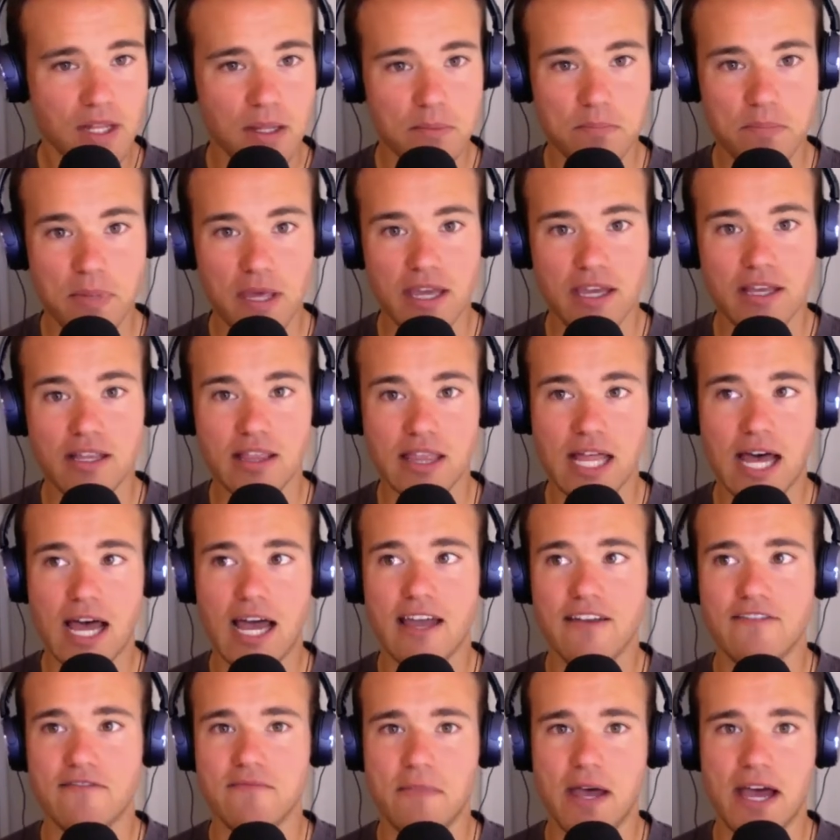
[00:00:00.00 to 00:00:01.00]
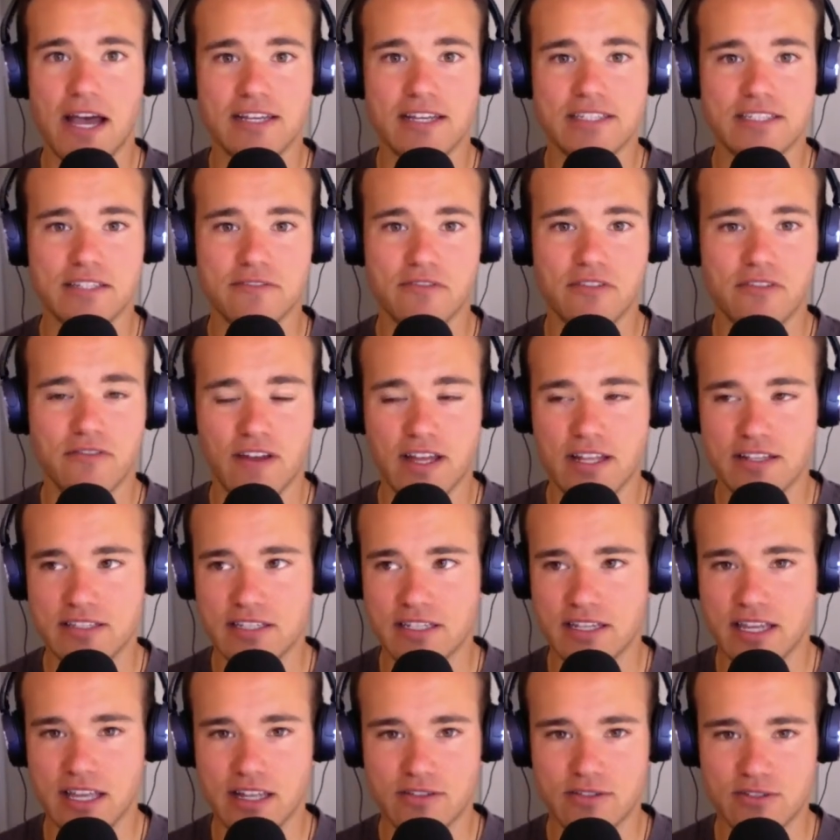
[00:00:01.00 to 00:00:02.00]
big live massive events
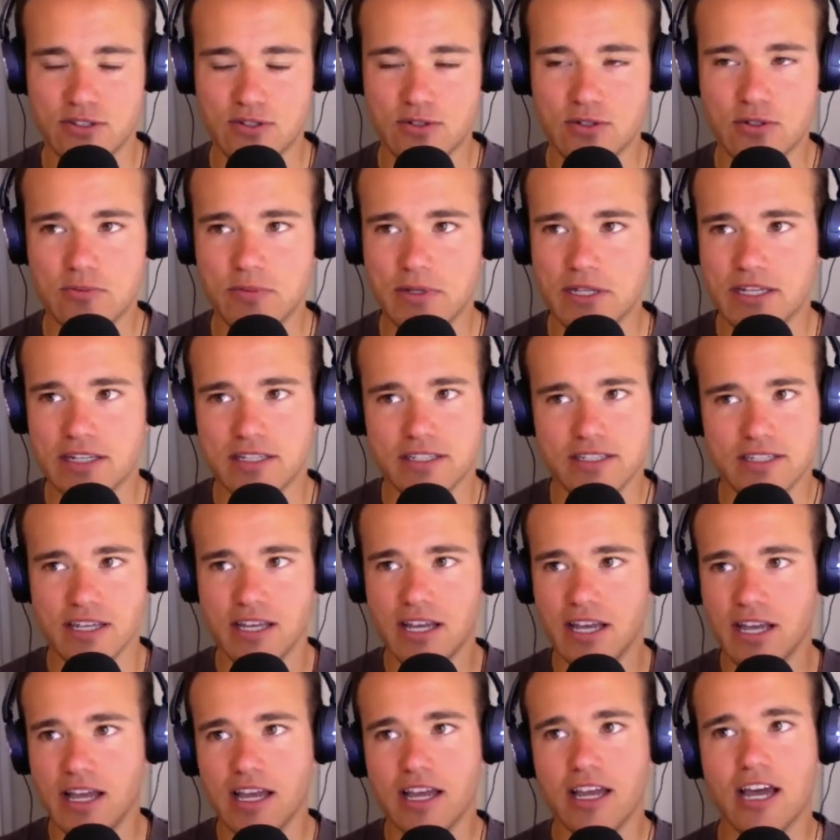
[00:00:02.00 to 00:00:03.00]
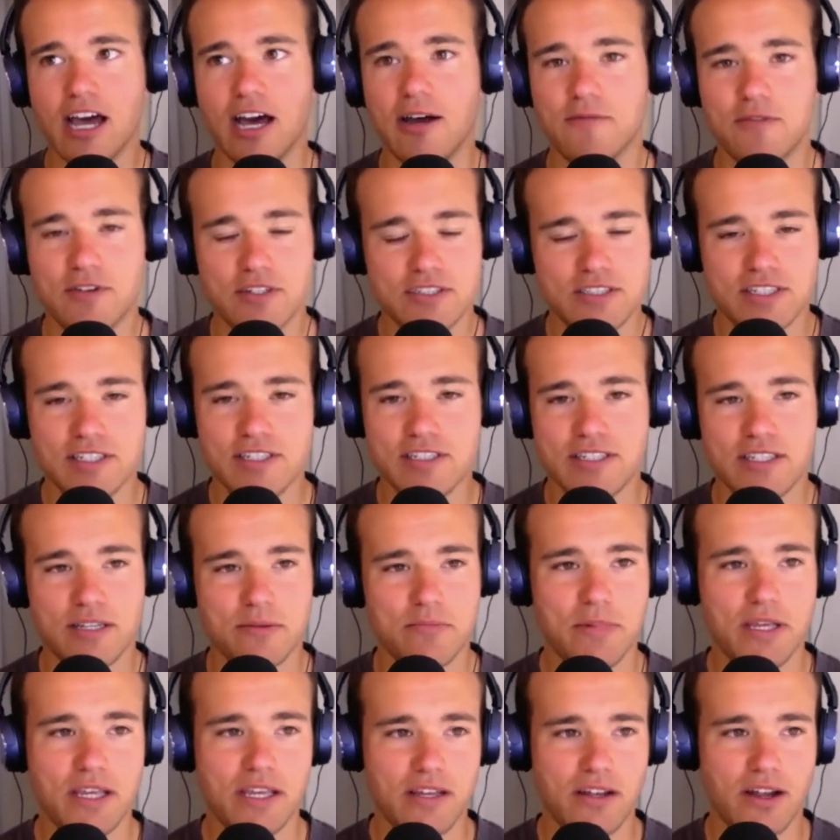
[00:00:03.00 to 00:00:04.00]
again soon, because conferences to
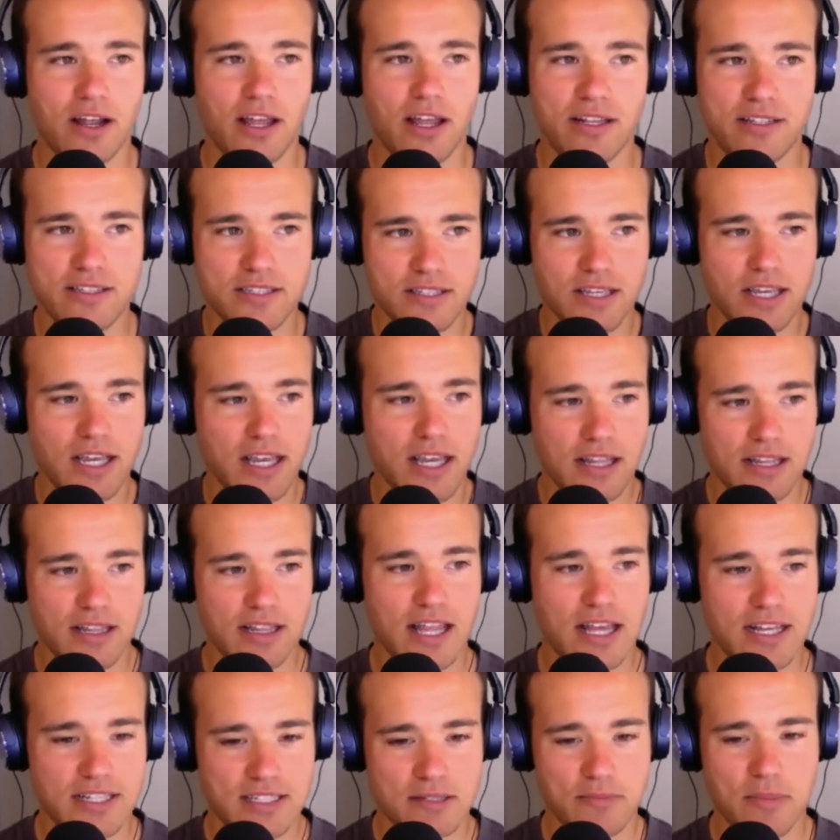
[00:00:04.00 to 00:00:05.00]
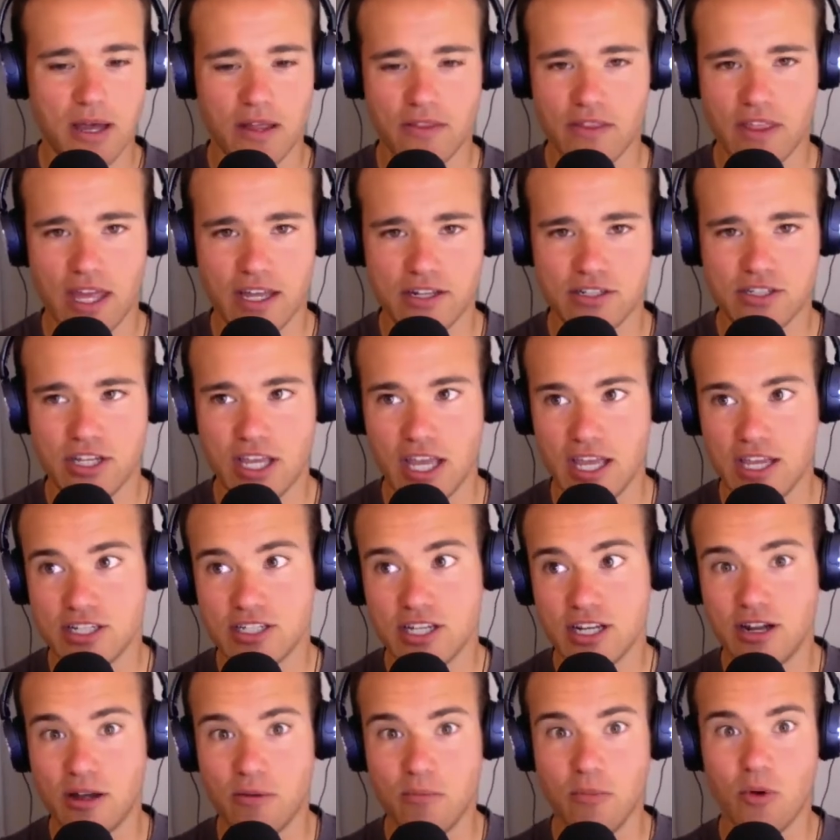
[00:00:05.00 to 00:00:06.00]
me, it's less about the
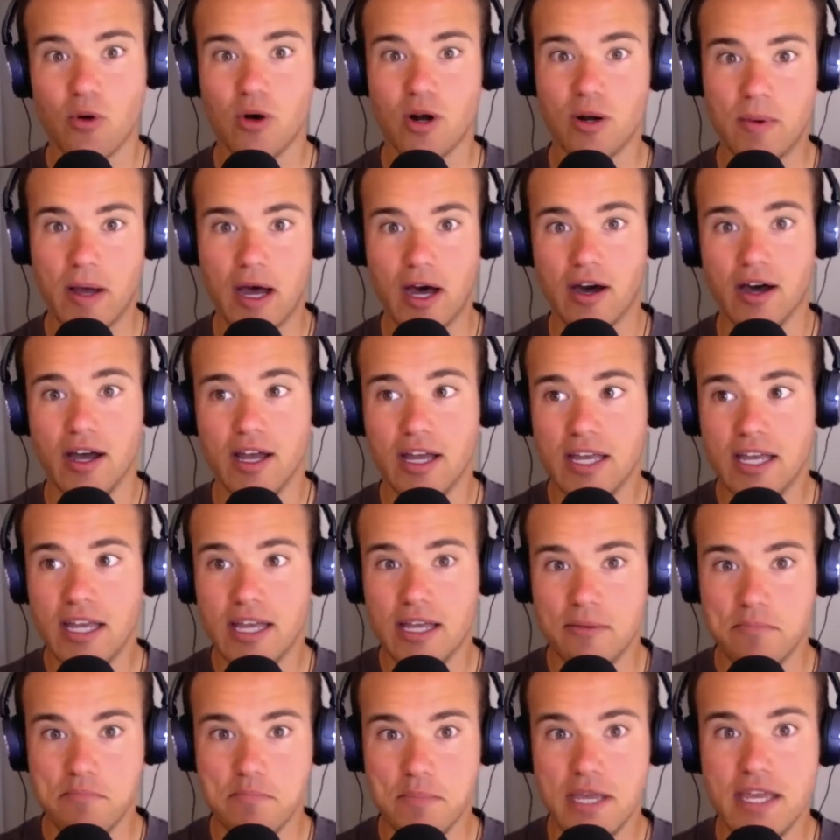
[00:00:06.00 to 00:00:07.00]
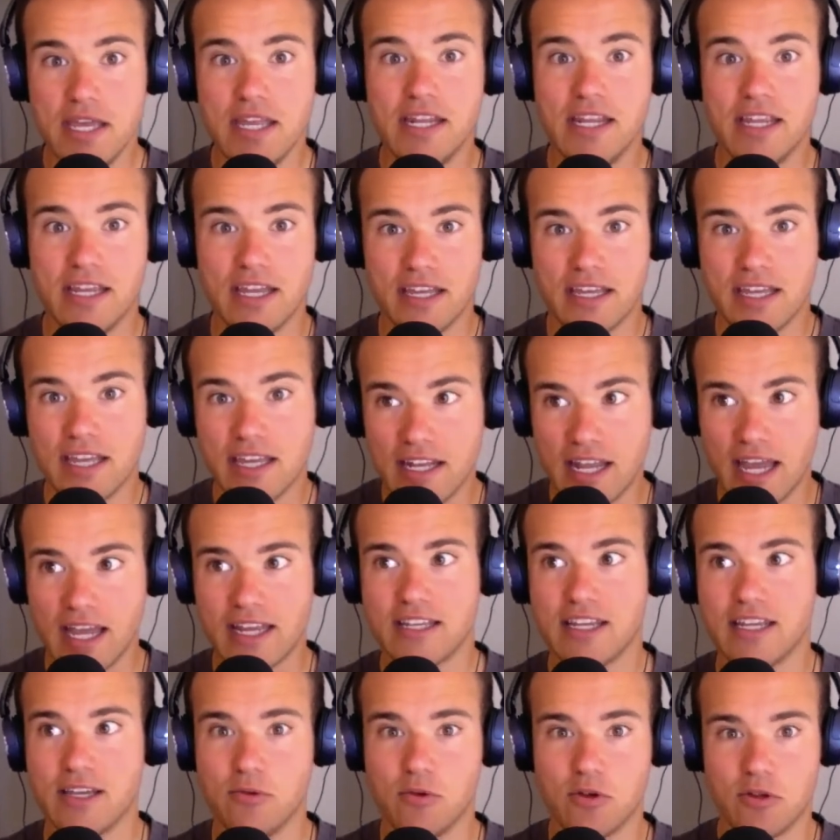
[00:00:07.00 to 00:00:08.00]
education and more about meeting and
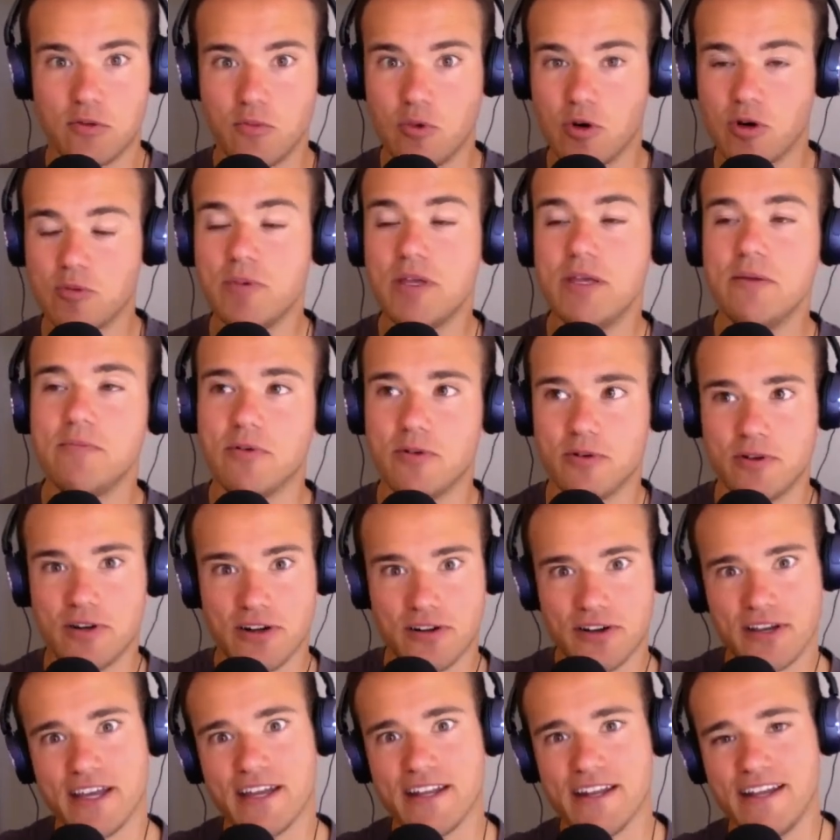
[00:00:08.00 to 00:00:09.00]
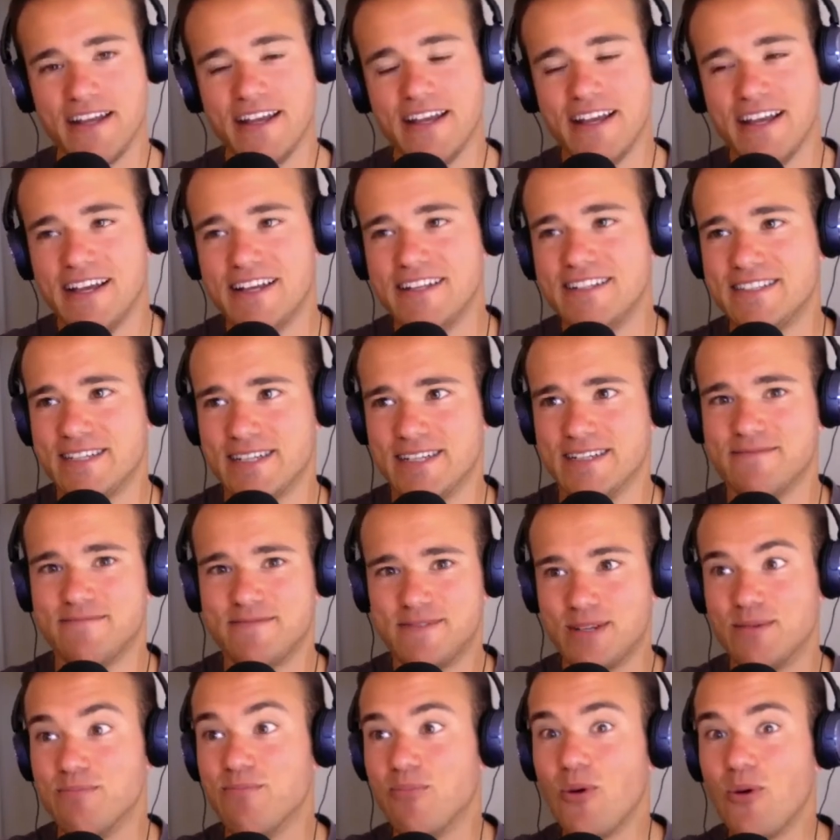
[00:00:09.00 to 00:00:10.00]
connecting with more people, and I'll get to
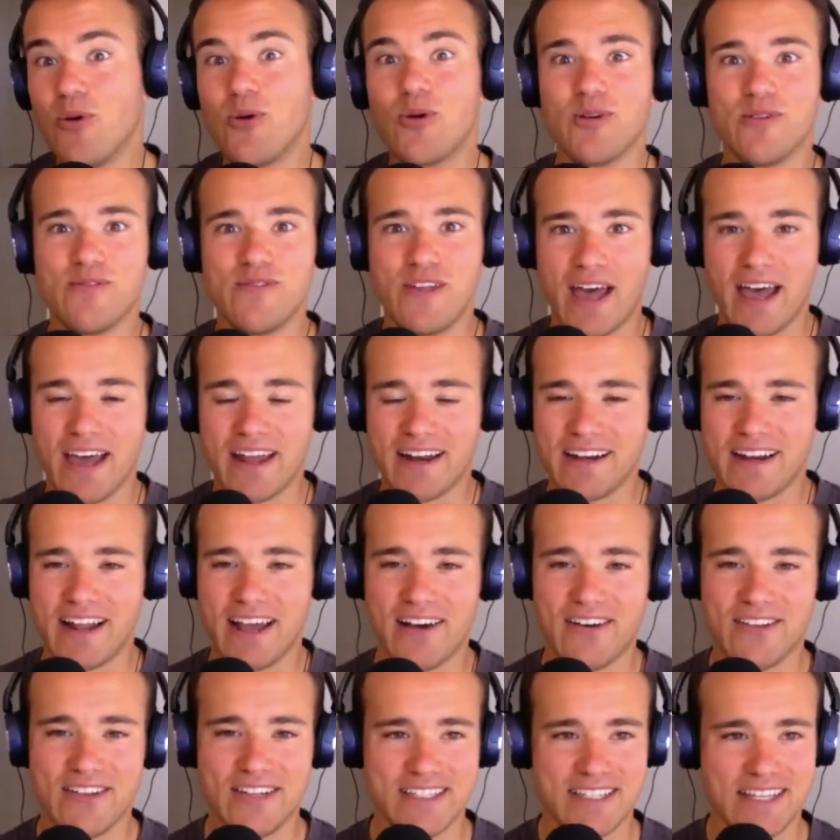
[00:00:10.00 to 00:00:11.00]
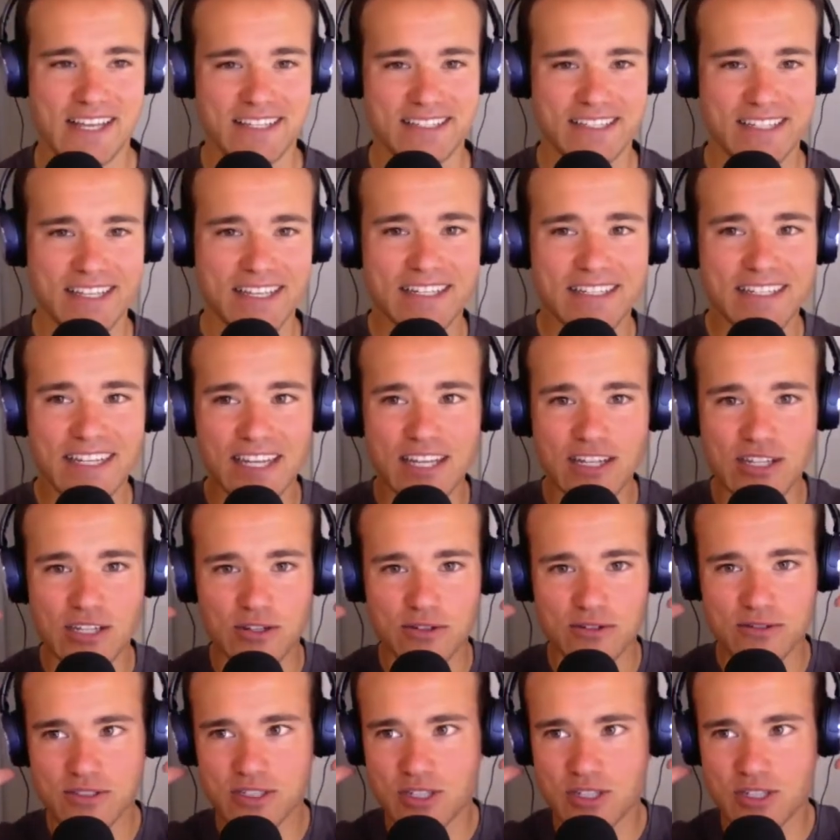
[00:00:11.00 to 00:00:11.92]
more of that and how this has continued.